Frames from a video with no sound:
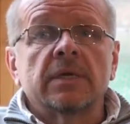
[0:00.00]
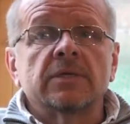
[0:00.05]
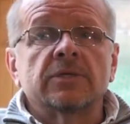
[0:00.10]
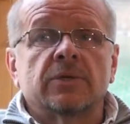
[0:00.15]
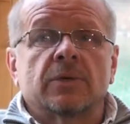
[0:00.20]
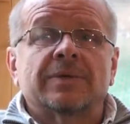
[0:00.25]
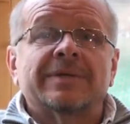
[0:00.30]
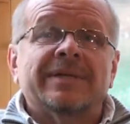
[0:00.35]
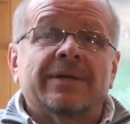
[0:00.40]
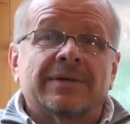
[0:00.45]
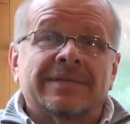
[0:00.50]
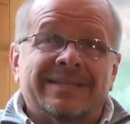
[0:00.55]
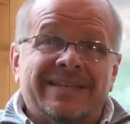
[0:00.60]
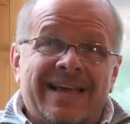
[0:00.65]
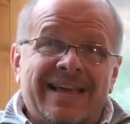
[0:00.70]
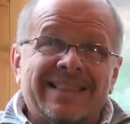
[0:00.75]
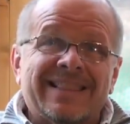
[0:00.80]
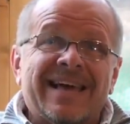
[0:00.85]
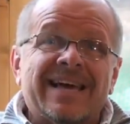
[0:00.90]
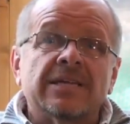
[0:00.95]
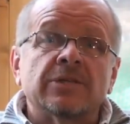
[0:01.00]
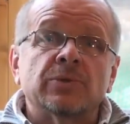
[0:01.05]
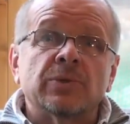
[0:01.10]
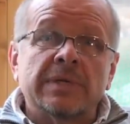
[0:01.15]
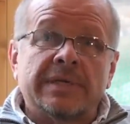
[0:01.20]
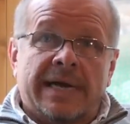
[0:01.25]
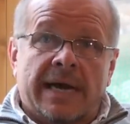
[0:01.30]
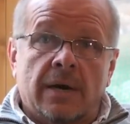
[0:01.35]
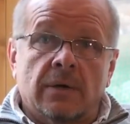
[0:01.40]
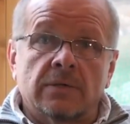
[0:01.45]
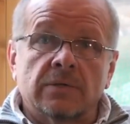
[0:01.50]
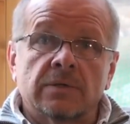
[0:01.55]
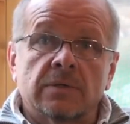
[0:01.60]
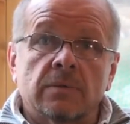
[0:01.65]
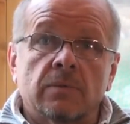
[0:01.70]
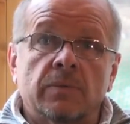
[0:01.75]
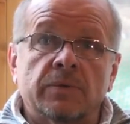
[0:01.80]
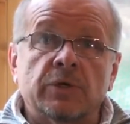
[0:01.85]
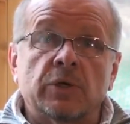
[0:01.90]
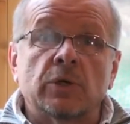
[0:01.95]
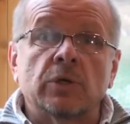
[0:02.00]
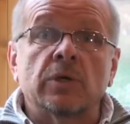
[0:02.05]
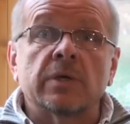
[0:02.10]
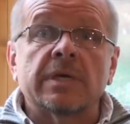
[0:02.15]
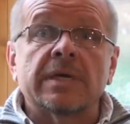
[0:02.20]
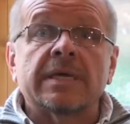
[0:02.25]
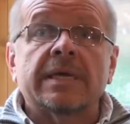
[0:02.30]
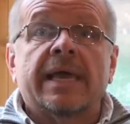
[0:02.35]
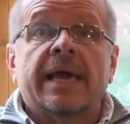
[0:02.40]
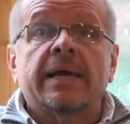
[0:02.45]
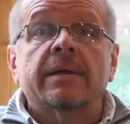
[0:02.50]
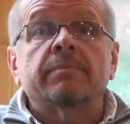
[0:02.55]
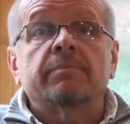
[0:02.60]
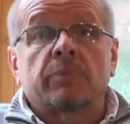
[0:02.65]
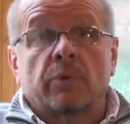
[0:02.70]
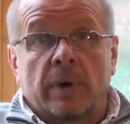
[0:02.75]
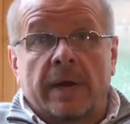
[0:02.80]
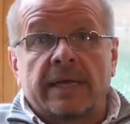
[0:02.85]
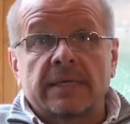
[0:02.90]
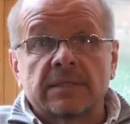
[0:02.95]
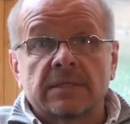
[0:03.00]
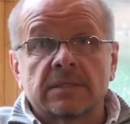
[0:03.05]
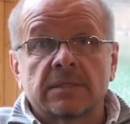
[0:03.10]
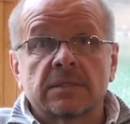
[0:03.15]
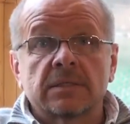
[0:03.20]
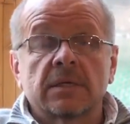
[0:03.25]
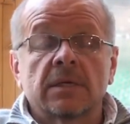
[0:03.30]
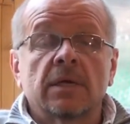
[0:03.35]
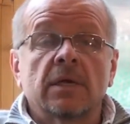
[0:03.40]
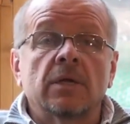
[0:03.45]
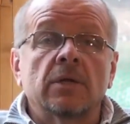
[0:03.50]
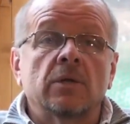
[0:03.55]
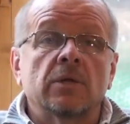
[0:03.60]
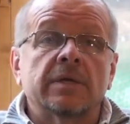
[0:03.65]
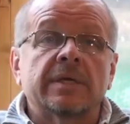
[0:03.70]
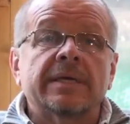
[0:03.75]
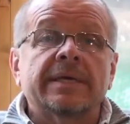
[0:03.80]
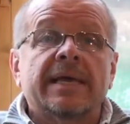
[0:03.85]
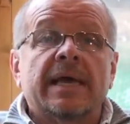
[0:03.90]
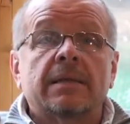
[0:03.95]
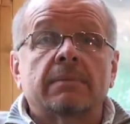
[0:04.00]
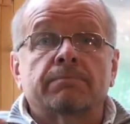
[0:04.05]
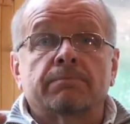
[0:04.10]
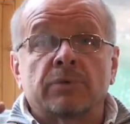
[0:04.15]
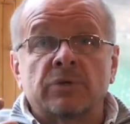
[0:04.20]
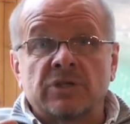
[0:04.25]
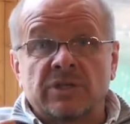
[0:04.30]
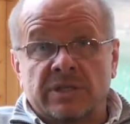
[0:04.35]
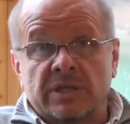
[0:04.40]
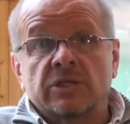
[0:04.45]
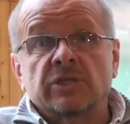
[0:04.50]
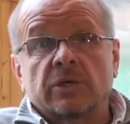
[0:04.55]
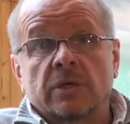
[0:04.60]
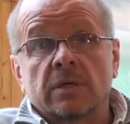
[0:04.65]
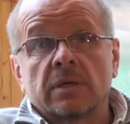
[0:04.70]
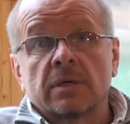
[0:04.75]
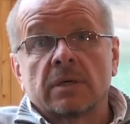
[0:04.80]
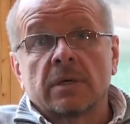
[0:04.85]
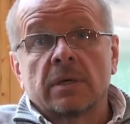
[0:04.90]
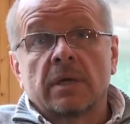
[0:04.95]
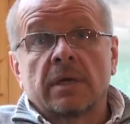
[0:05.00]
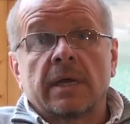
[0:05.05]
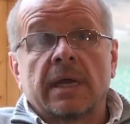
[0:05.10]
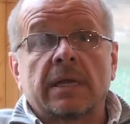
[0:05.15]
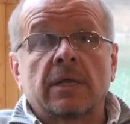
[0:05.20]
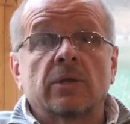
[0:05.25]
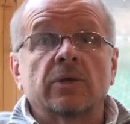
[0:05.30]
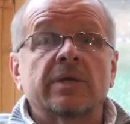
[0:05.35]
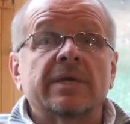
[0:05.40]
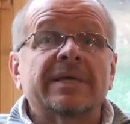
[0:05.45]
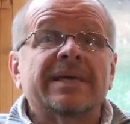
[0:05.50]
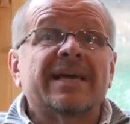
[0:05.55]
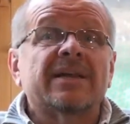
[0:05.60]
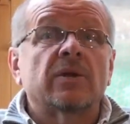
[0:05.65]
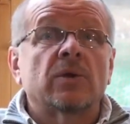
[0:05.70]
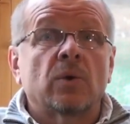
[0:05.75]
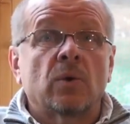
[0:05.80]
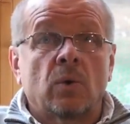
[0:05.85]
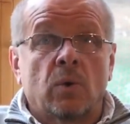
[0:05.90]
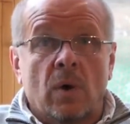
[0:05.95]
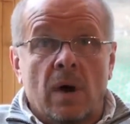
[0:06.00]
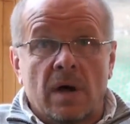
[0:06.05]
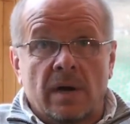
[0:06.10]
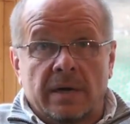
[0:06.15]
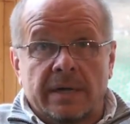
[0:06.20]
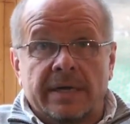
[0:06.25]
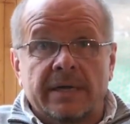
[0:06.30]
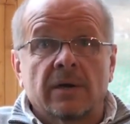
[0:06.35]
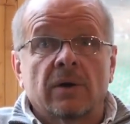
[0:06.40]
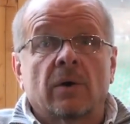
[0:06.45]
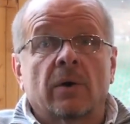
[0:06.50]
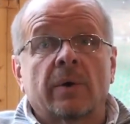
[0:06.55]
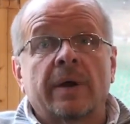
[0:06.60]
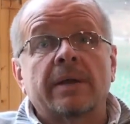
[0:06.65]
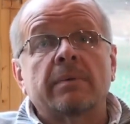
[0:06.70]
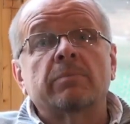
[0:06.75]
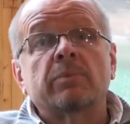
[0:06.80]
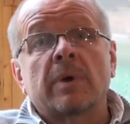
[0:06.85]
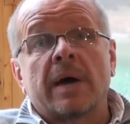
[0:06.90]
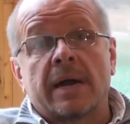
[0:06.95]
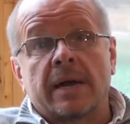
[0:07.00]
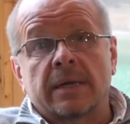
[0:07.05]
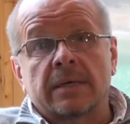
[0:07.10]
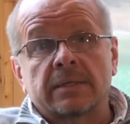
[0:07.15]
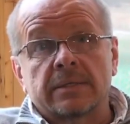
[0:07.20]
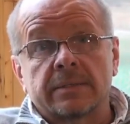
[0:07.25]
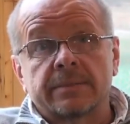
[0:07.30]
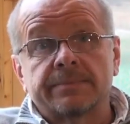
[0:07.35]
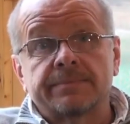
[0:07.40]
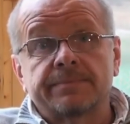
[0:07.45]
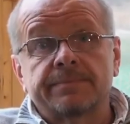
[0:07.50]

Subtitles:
So take that into account when you're looking at price, looking at procedure, and looking at quality or end product.